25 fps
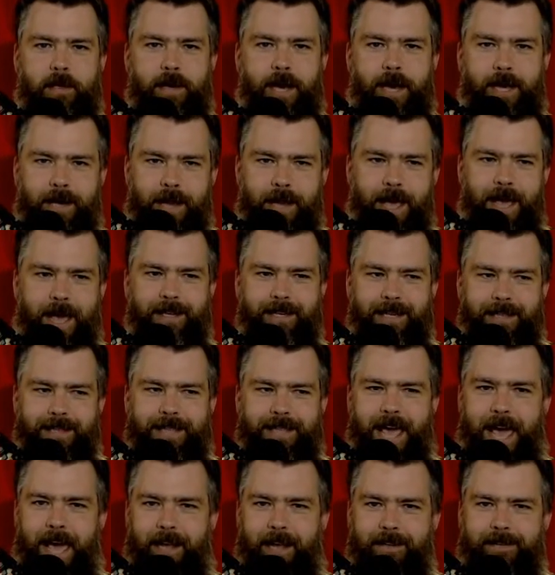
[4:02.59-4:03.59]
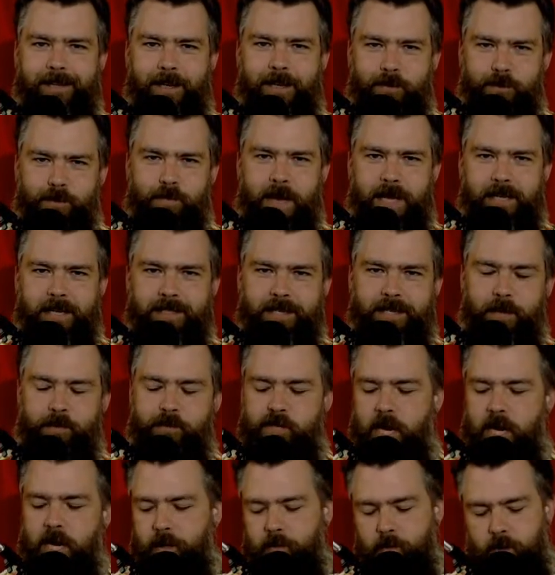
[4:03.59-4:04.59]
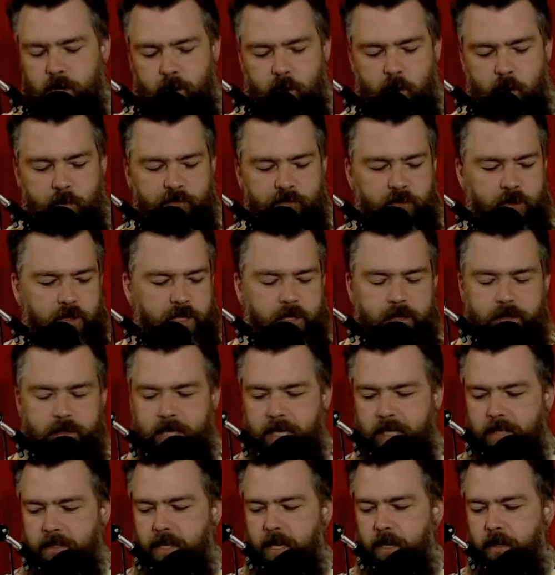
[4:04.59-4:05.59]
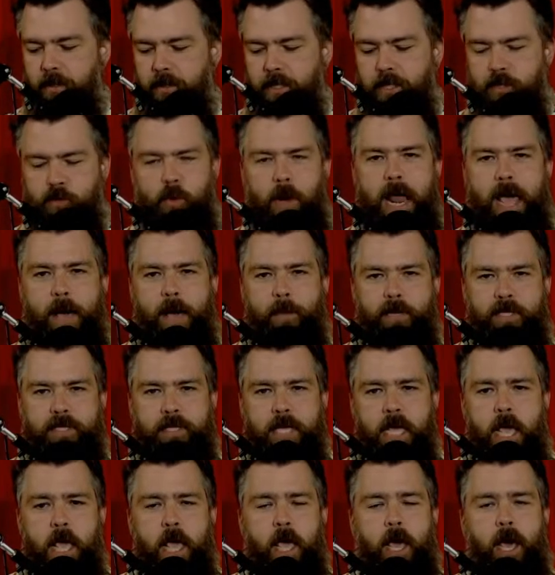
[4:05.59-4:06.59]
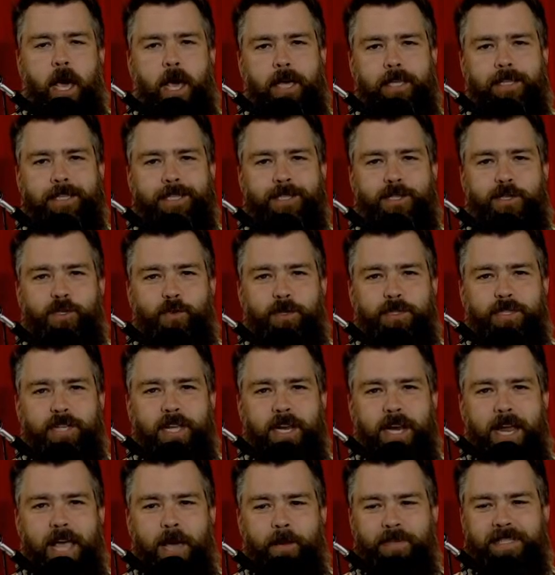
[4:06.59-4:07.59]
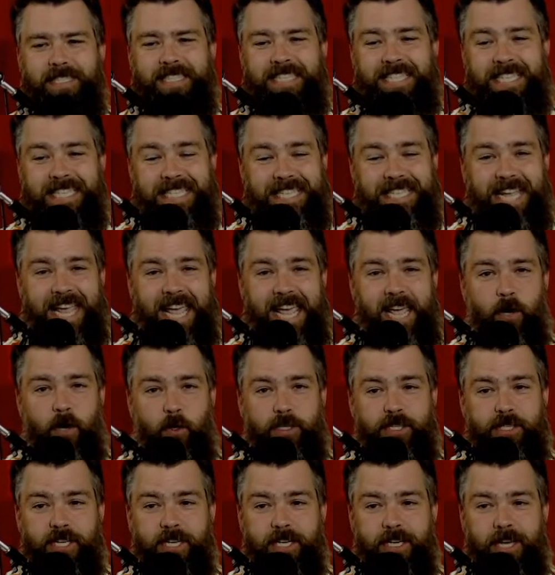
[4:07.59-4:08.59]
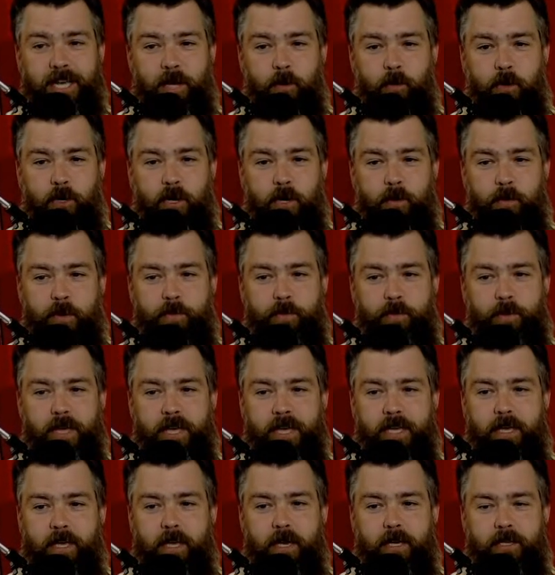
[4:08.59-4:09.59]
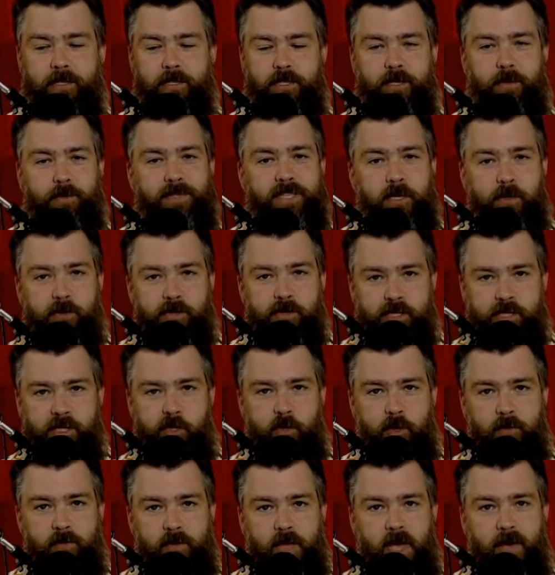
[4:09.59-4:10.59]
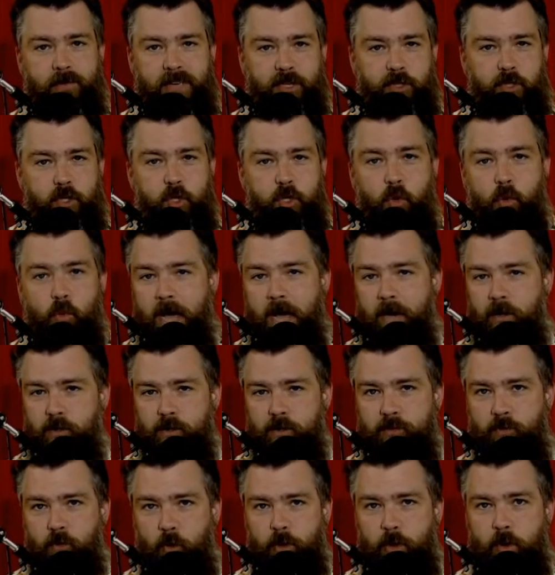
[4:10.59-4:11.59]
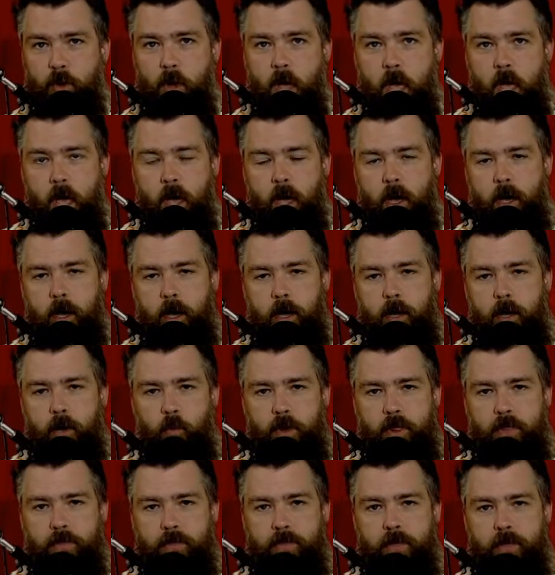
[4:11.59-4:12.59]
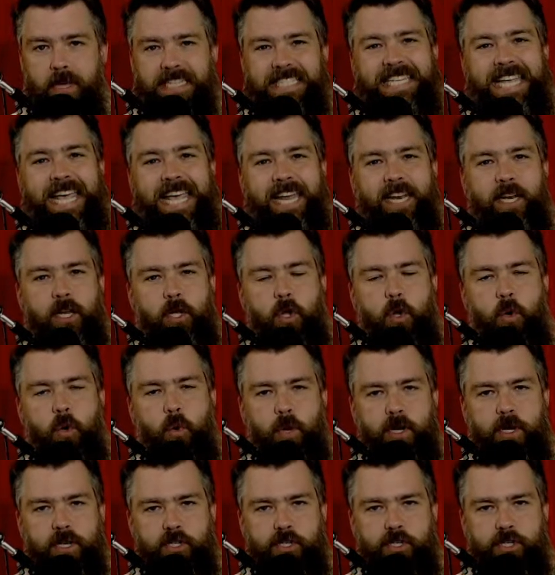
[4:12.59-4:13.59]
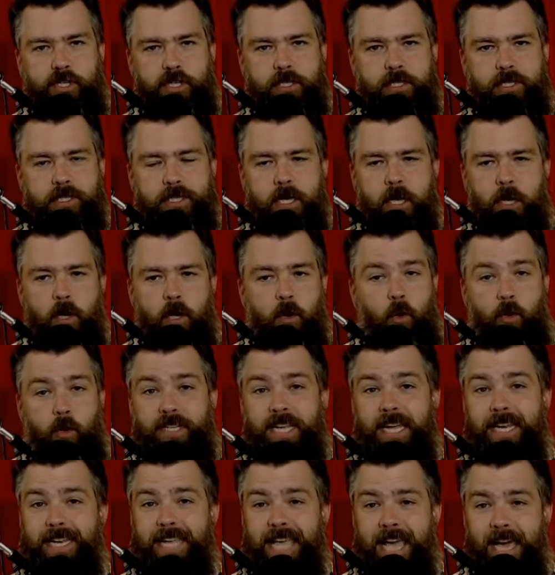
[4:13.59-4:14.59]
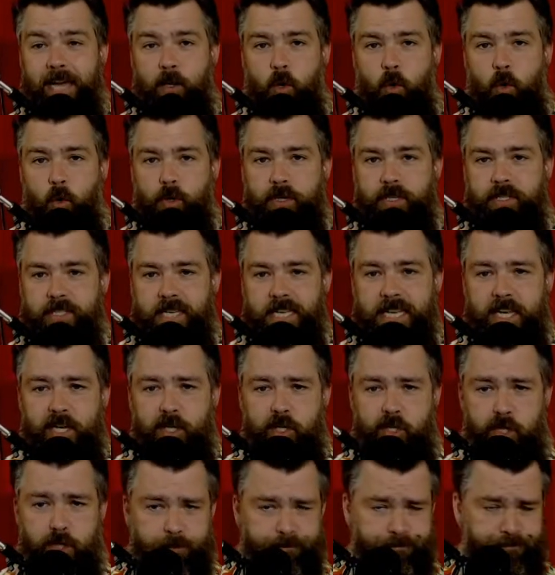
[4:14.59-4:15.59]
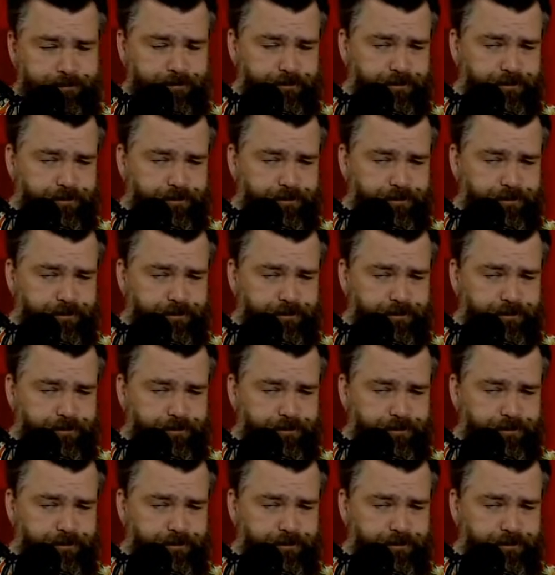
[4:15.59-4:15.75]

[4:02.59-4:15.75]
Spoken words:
I did that. That was my subject. Well, hopefully that's what happens. This is what's going to happen today or tonight. We're going to be playing some Seriously Trivia. I've got 2 rounds for you with 10 questions or 10 categories each.